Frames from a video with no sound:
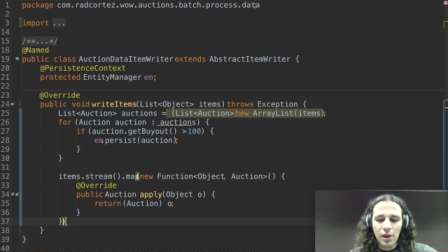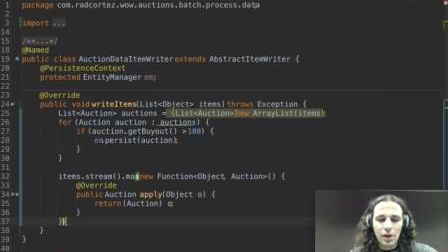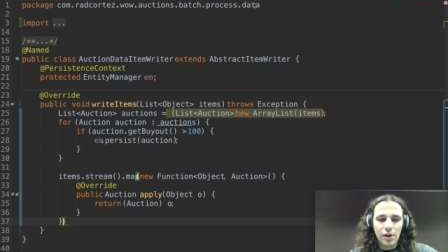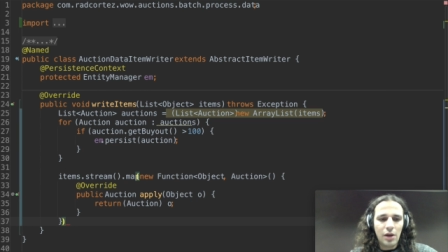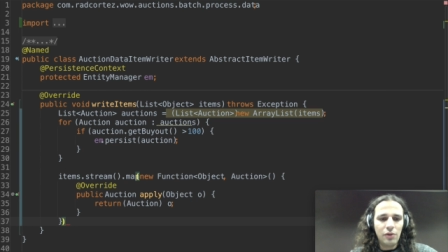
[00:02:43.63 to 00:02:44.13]

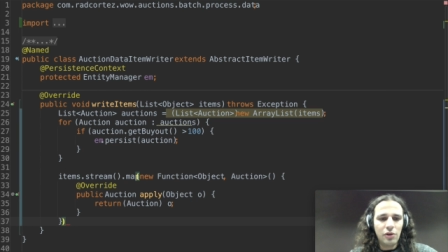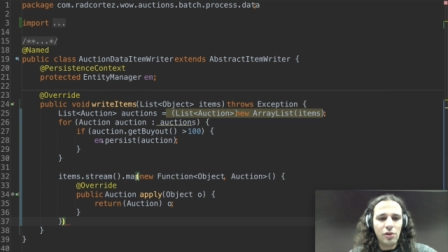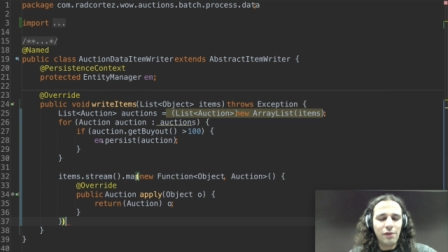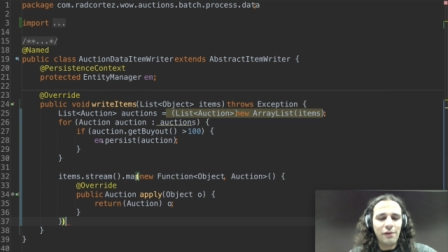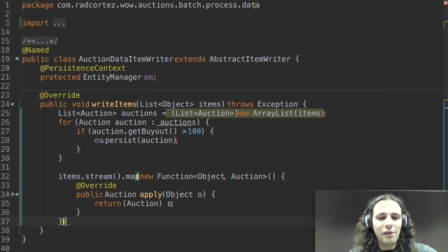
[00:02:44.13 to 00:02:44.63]
Now the
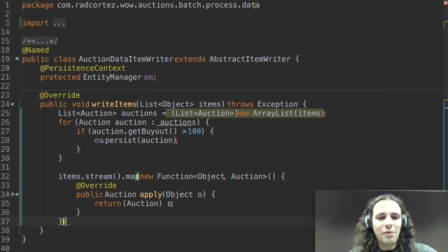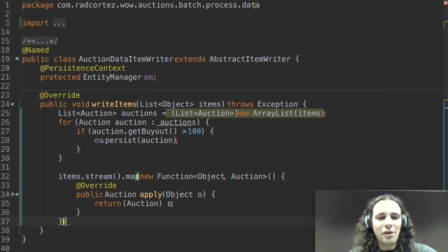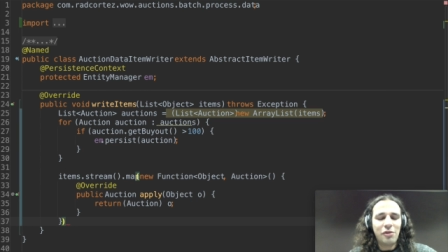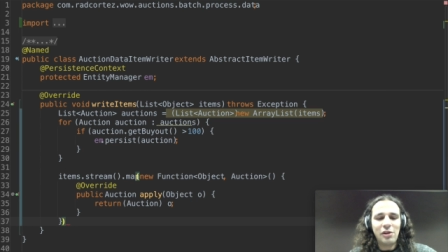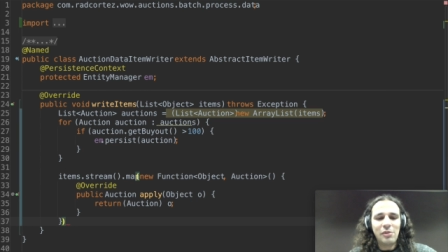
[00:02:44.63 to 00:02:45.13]
cool thing
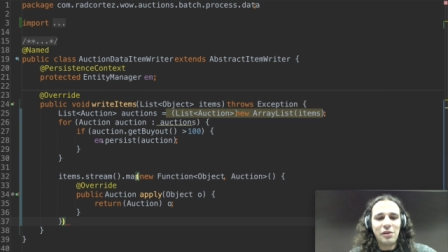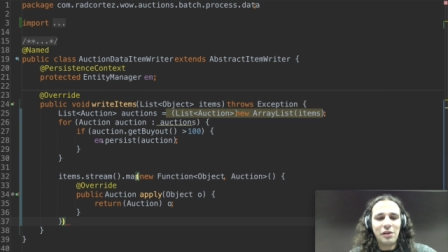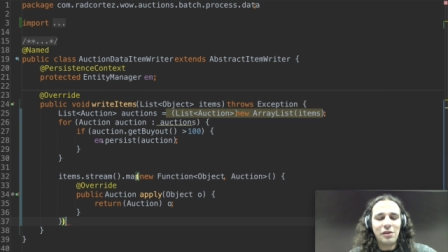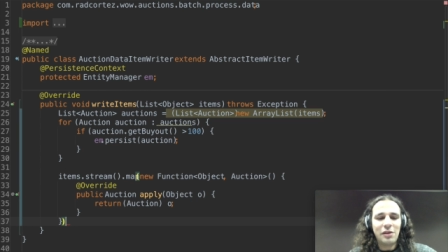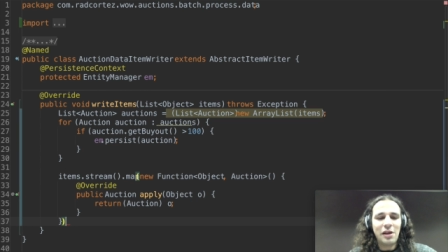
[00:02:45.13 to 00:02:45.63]
about Stream is
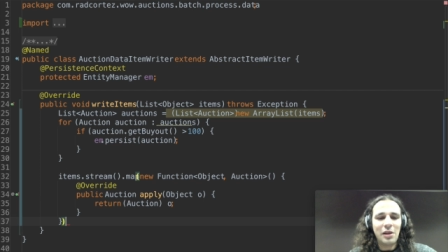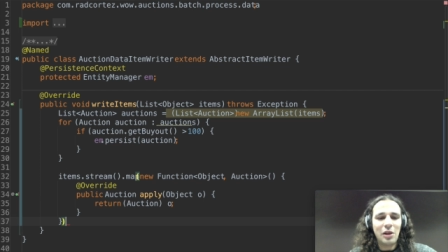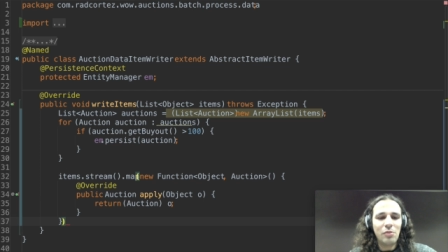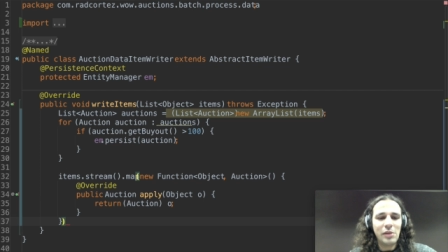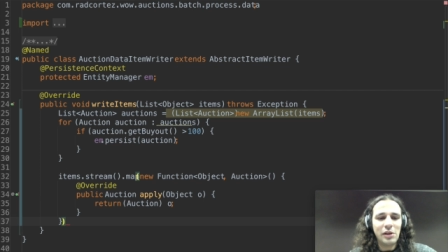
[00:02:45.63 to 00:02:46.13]
that they
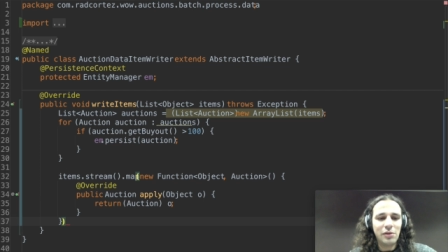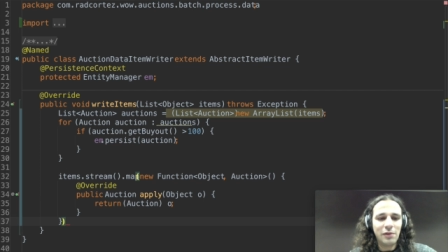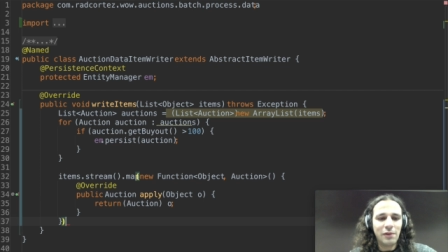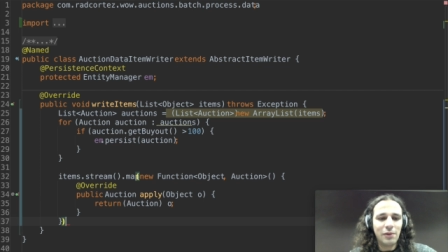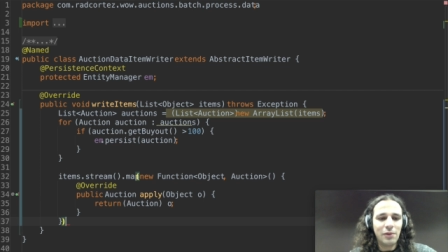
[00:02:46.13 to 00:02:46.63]
allow me
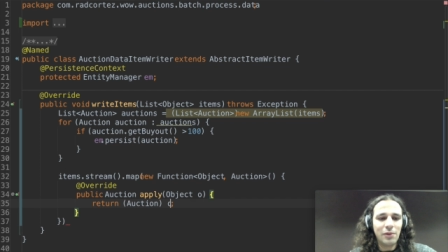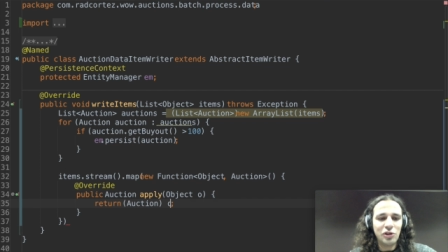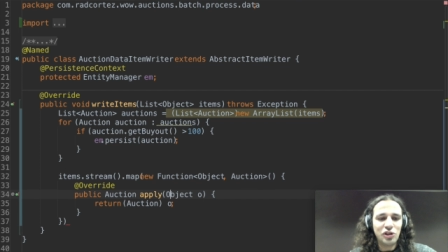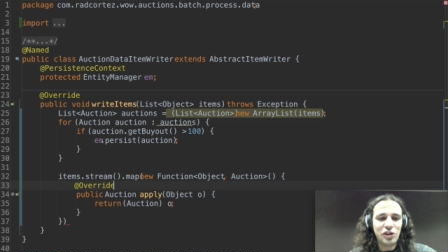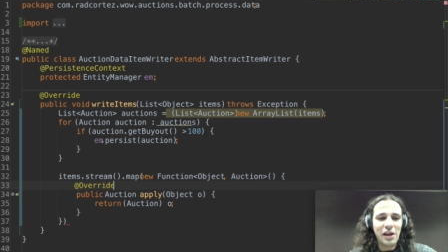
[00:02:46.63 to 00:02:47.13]
to
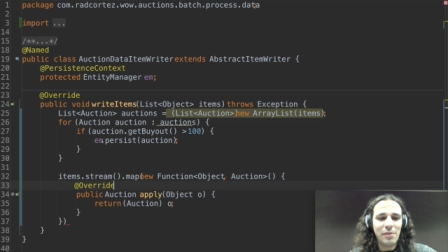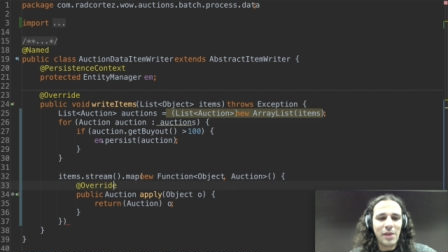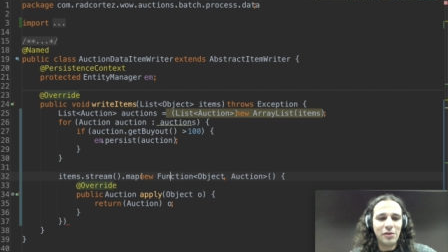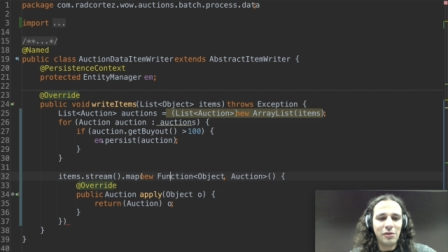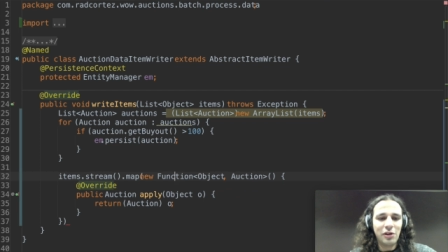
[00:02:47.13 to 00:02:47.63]
chain
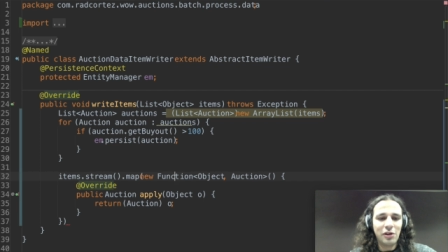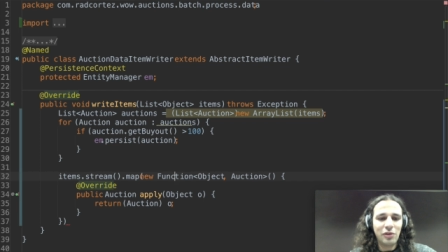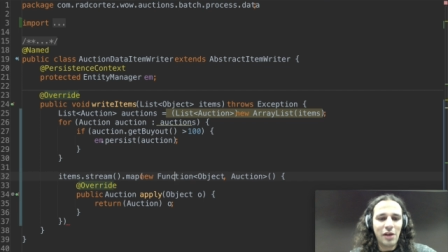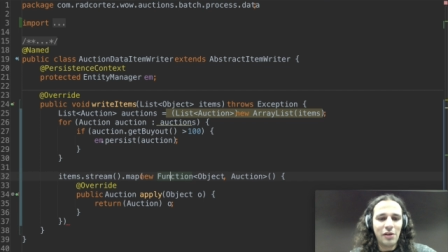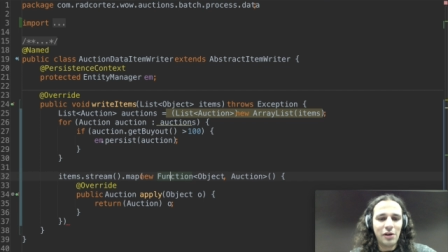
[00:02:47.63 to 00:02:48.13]
methods
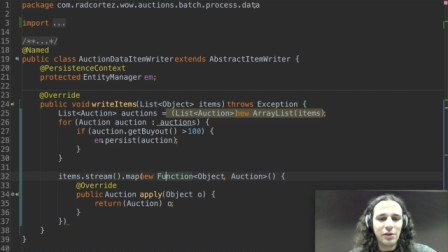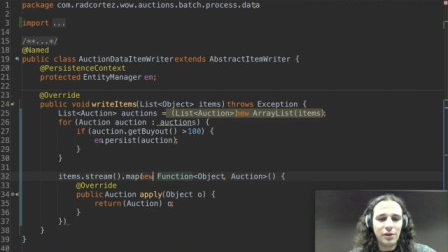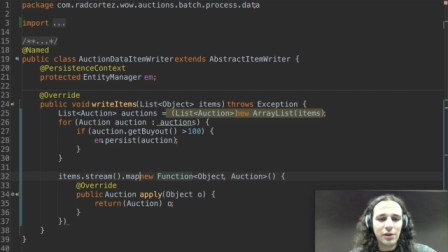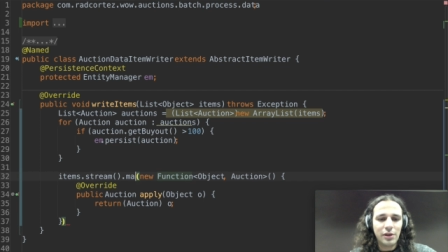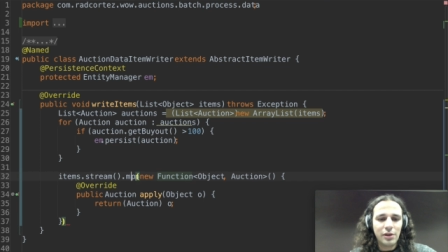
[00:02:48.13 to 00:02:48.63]
altogether.
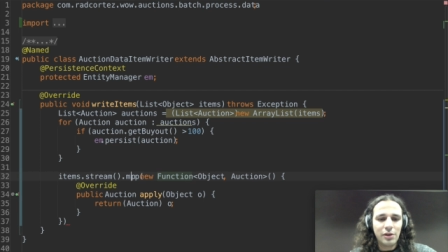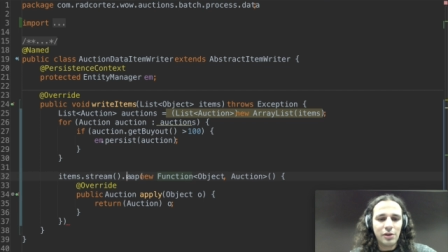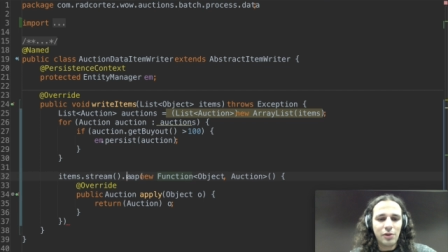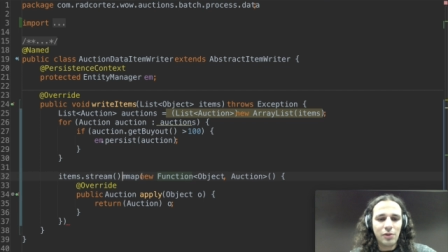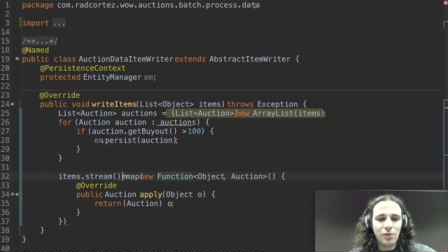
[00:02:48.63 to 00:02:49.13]

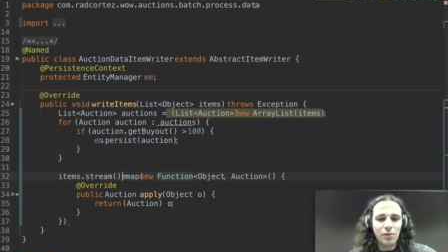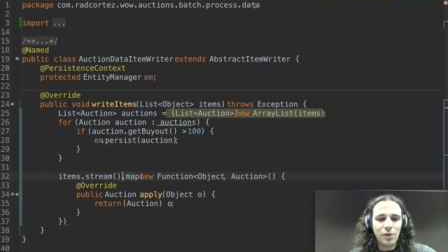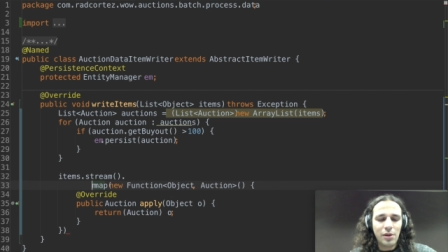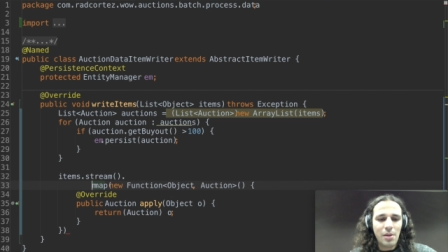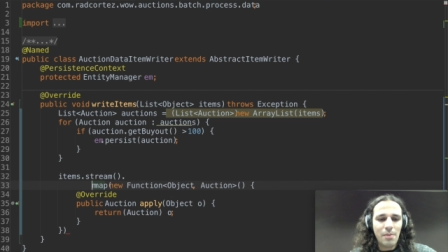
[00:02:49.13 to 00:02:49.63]
So
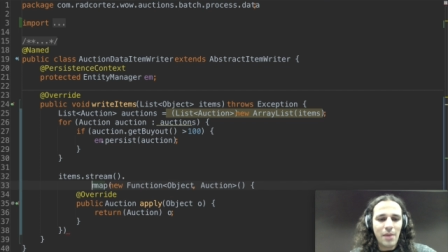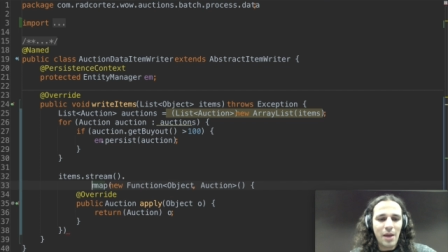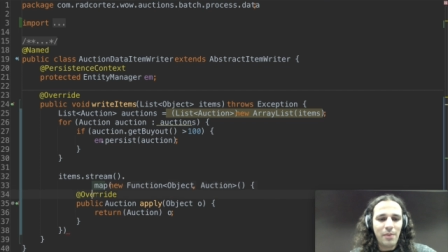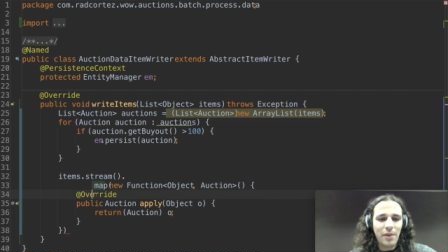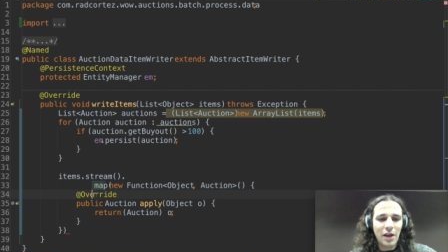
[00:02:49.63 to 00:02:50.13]

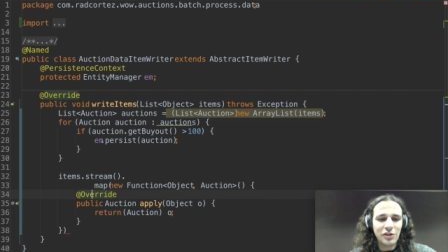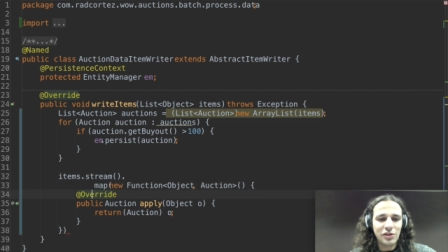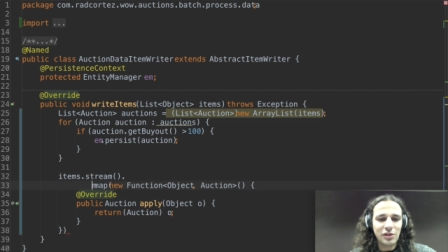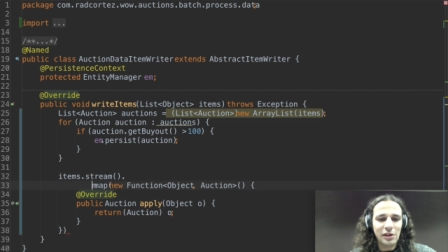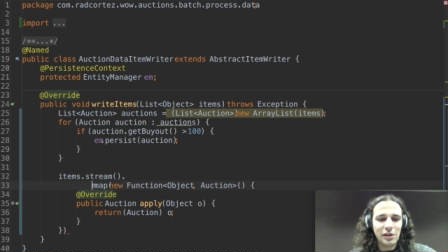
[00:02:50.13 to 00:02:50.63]
map
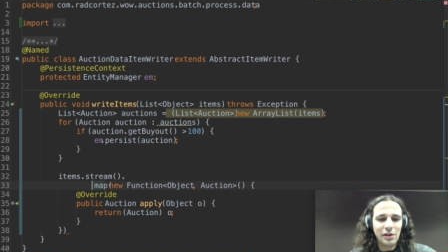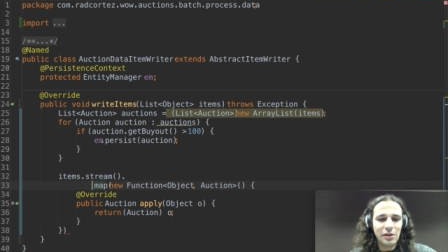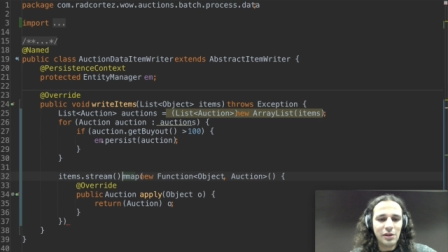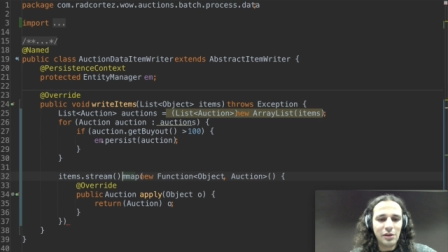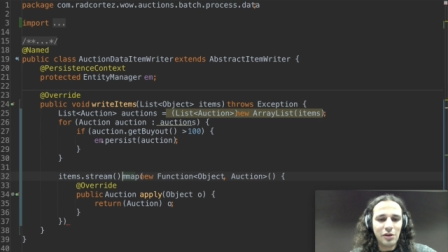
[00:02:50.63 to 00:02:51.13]
actually
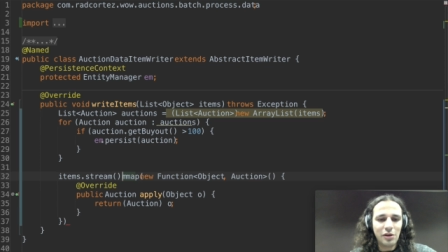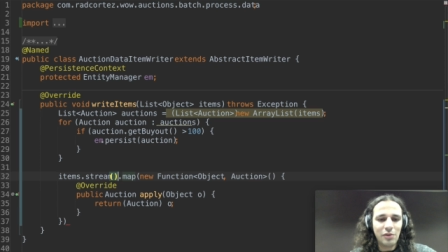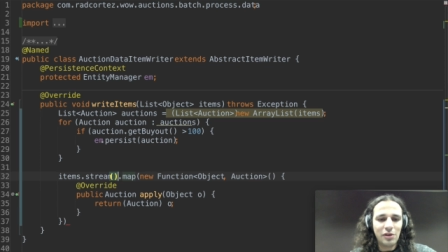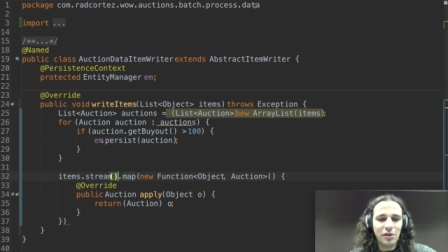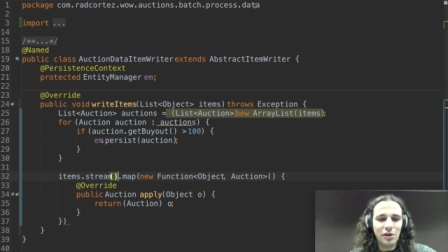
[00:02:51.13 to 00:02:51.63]
is going to
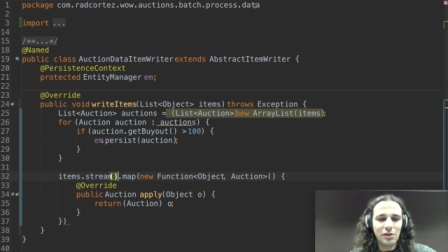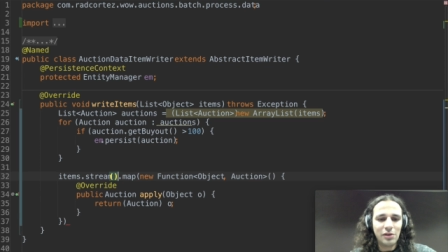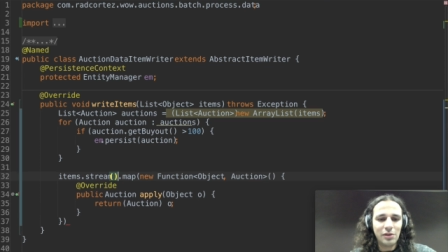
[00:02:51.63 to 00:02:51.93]
return